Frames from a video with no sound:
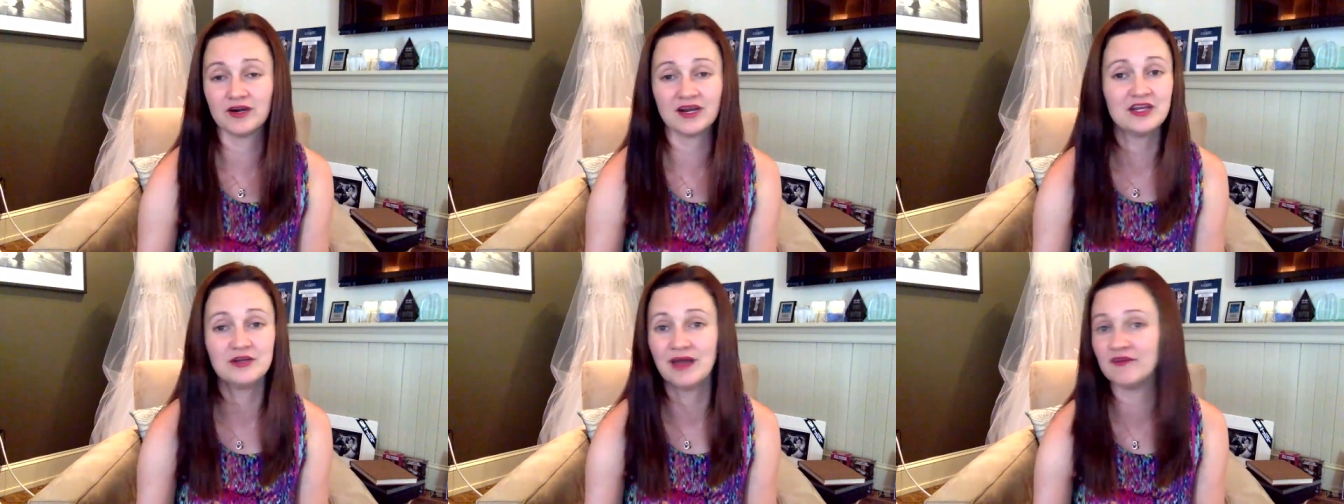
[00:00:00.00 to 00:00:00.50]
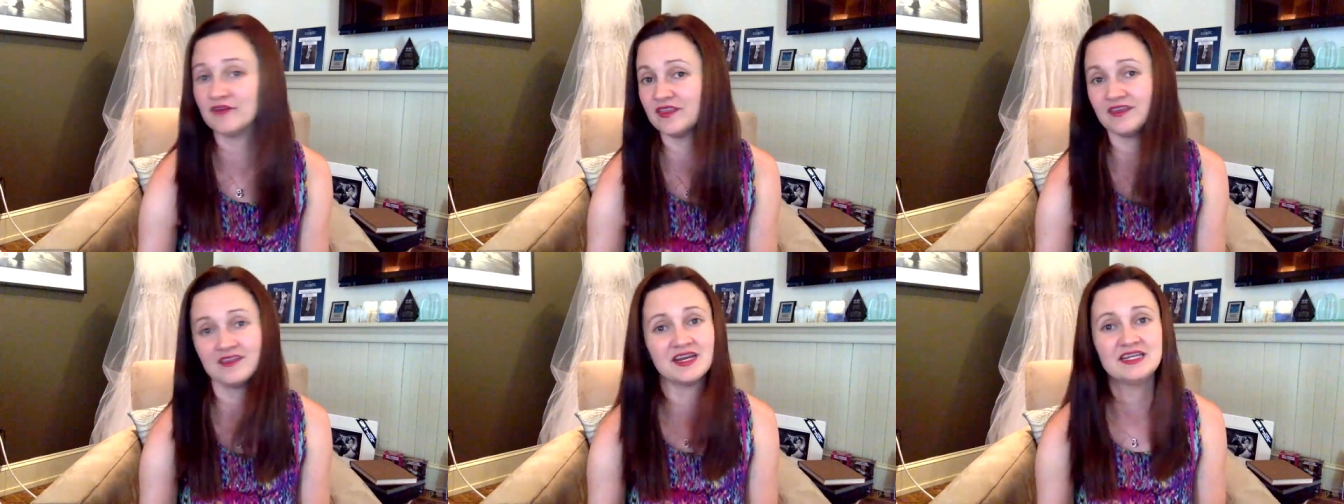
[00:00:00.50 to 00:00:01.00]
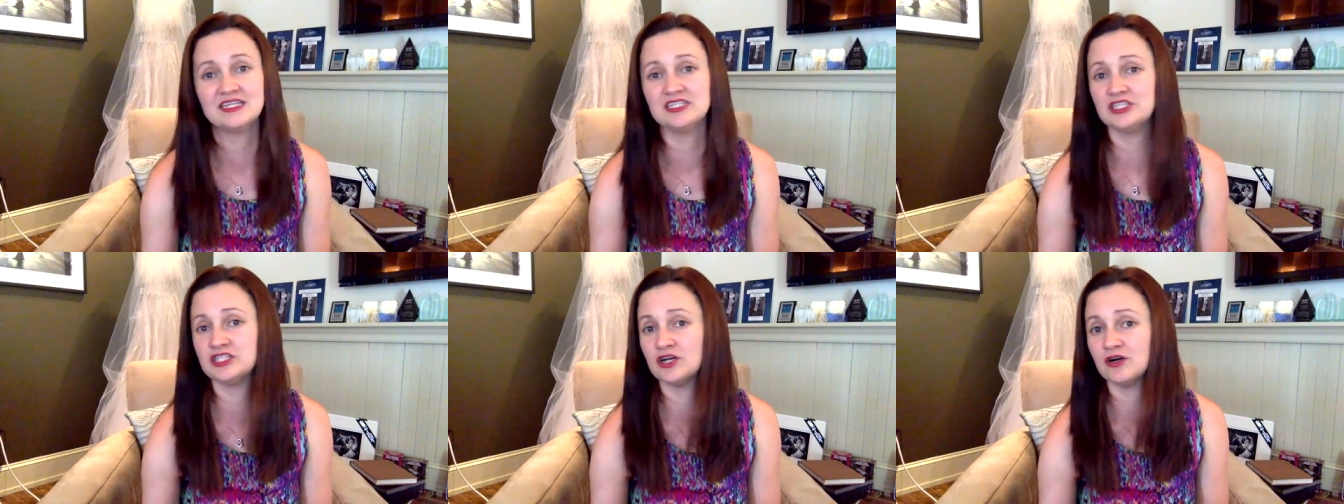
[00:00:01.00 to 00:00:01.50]
and I knew everything that I
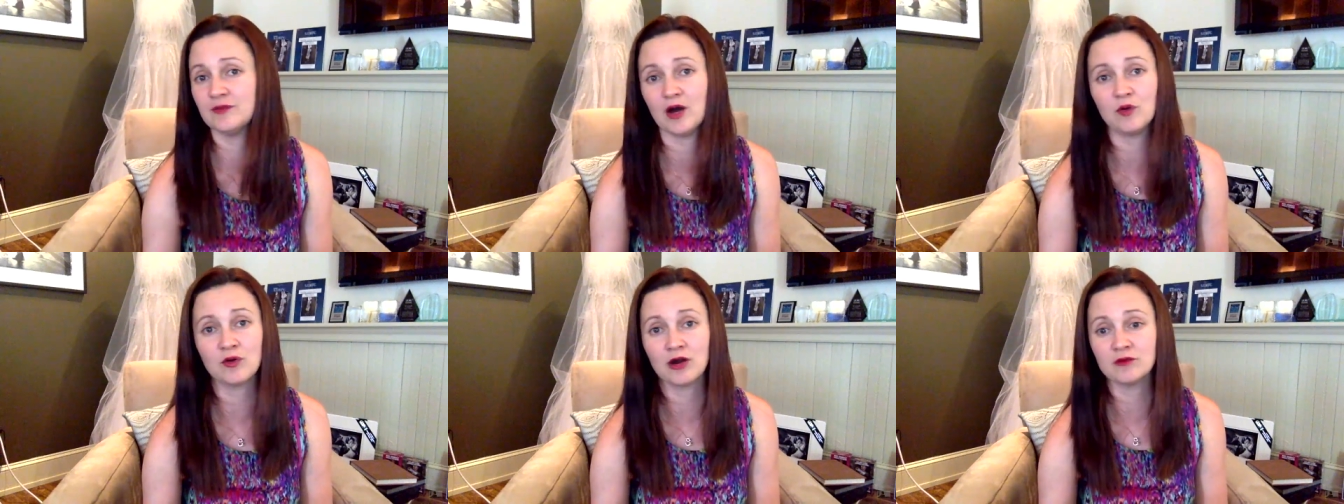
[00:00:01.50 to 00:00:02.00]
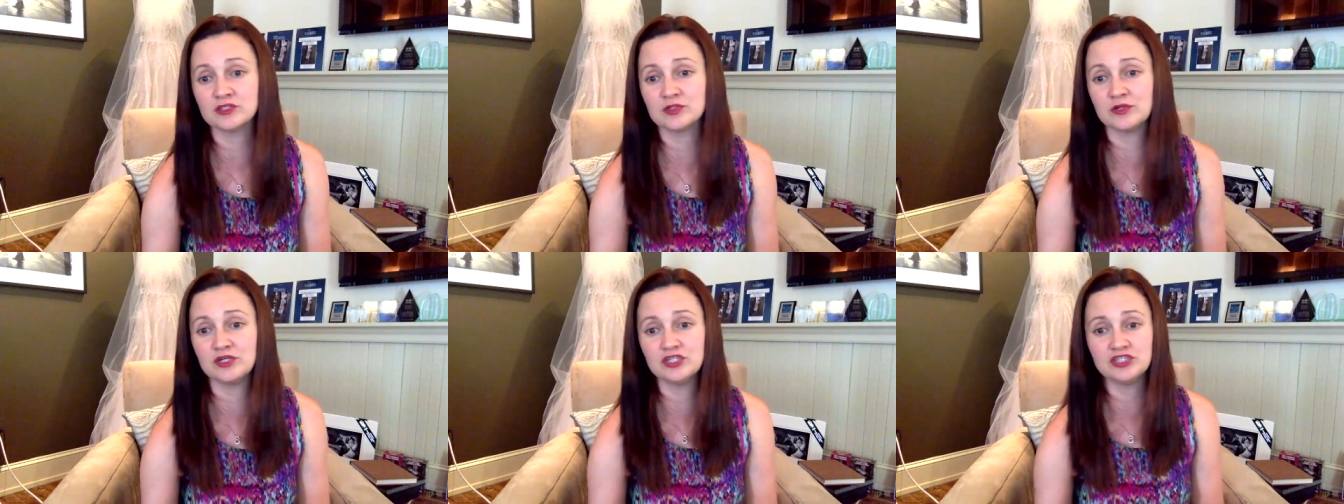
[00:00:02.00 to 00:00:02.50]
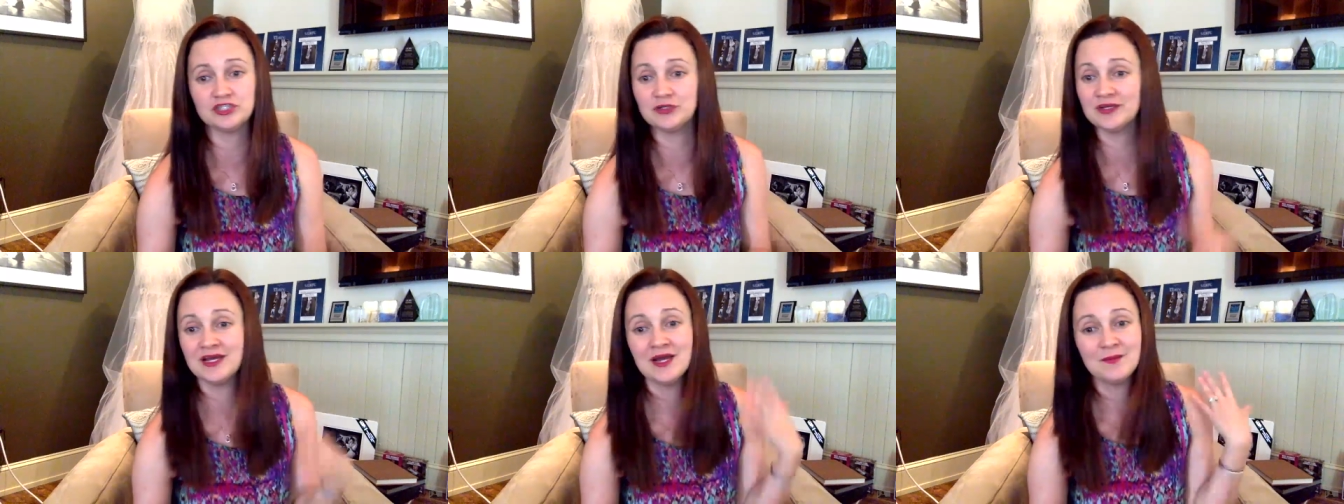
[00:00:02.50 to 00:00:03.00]
needed to know about where I was going to
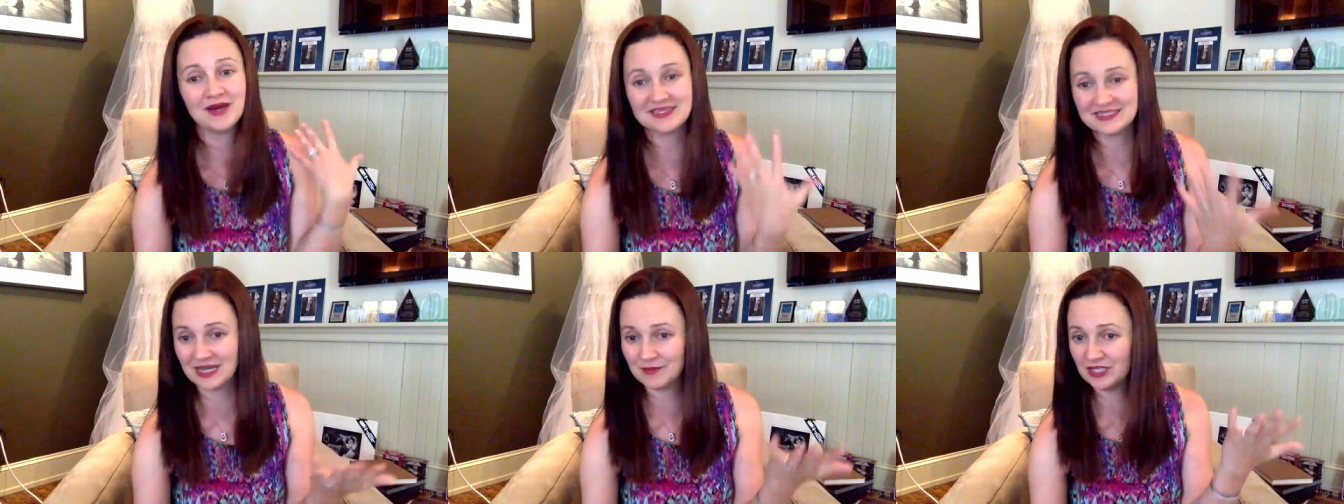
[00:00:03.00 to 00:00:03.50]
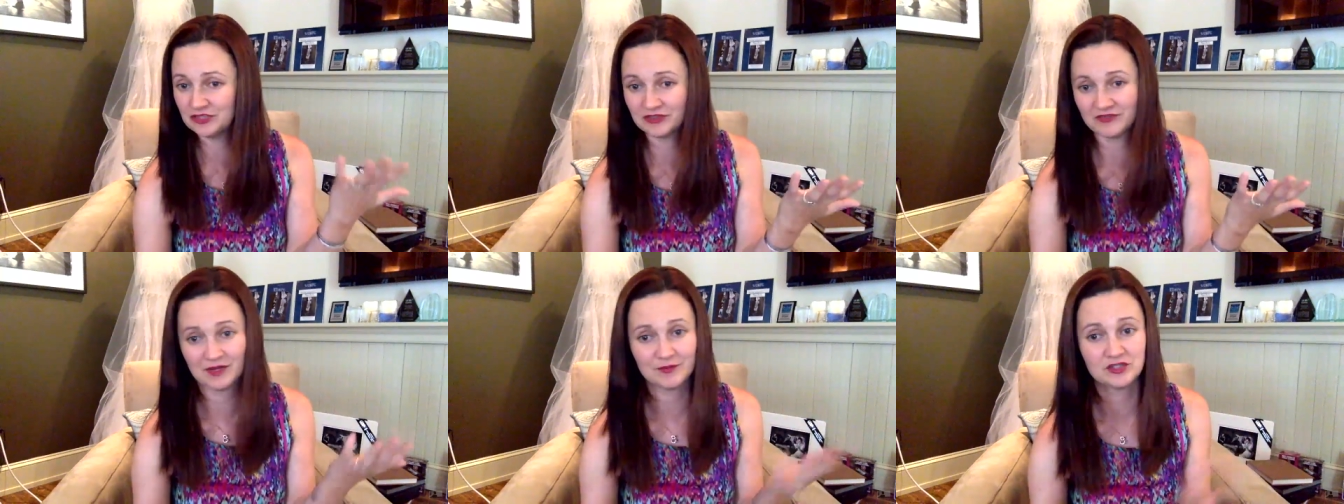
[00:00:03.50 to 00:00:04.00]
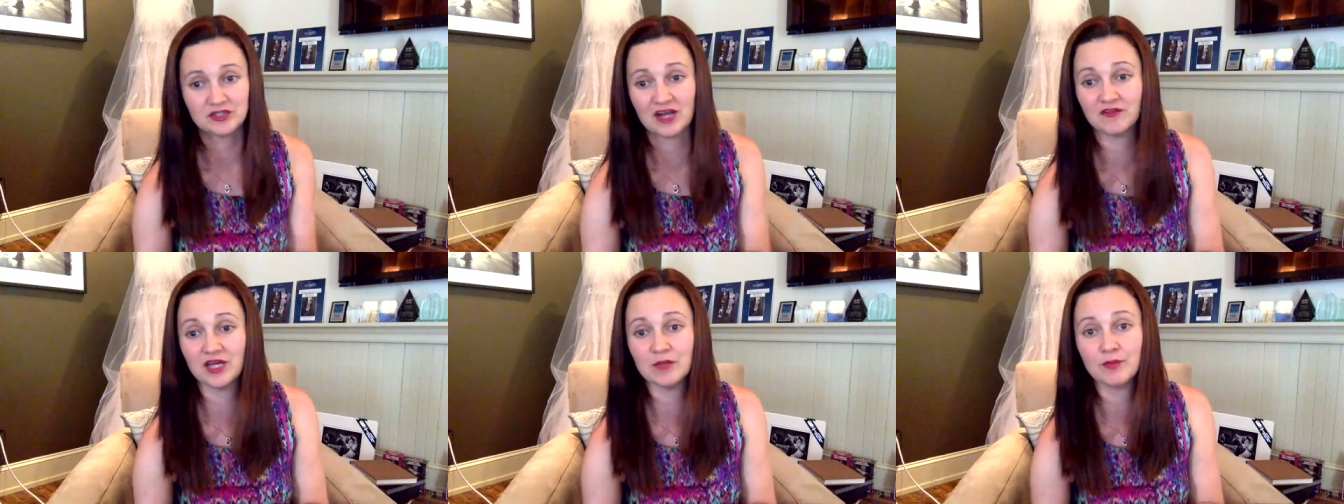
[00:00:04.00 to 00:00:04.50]
shoot by the time I'd driven up the
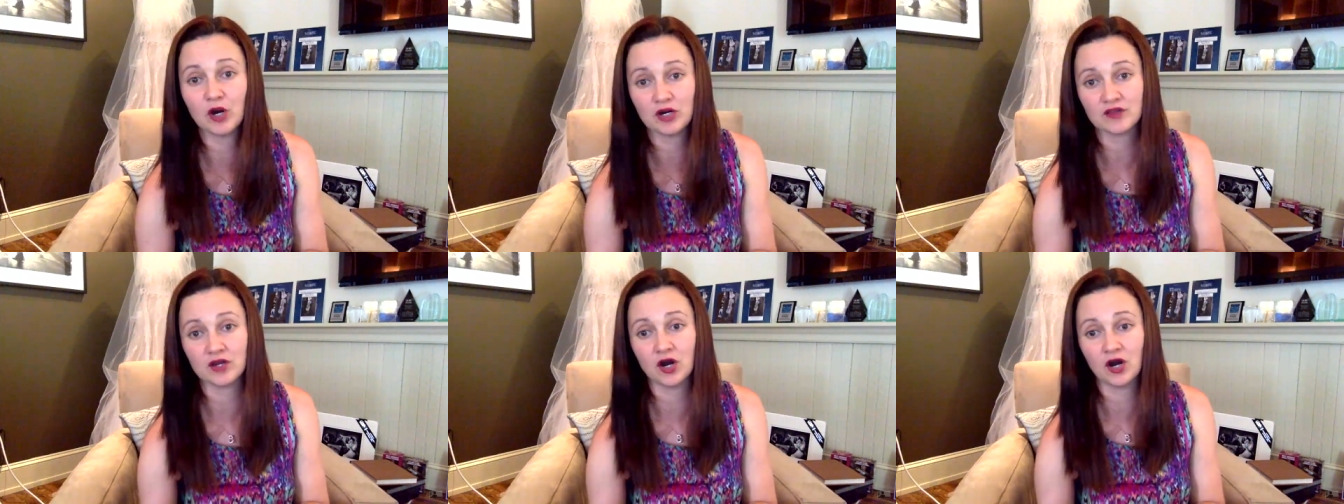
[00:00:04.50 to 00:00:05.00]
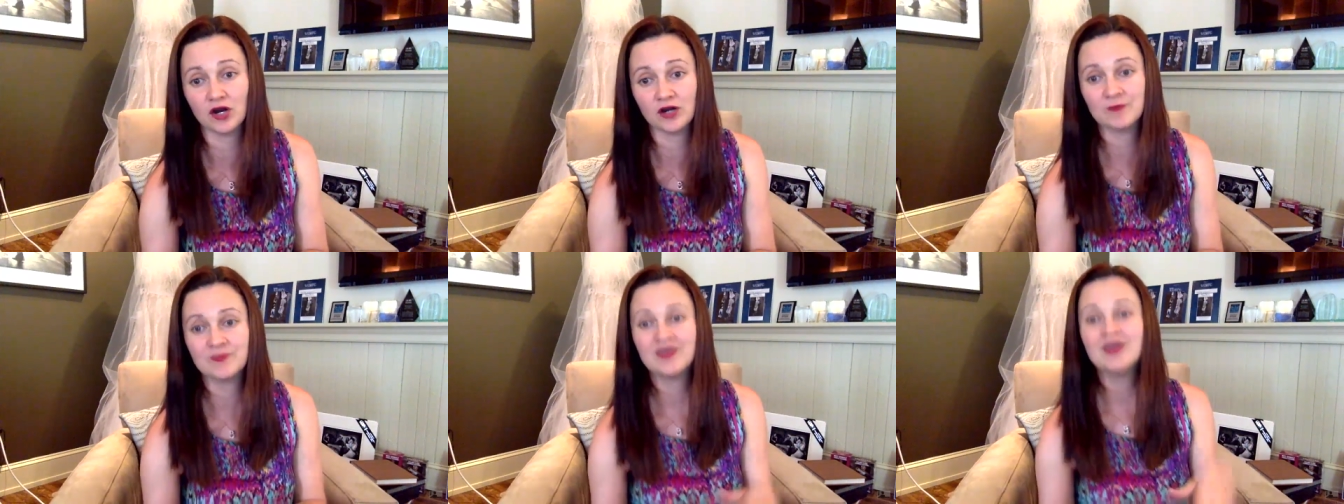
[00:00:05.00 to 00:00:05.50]
driveway and parked the car. Nice.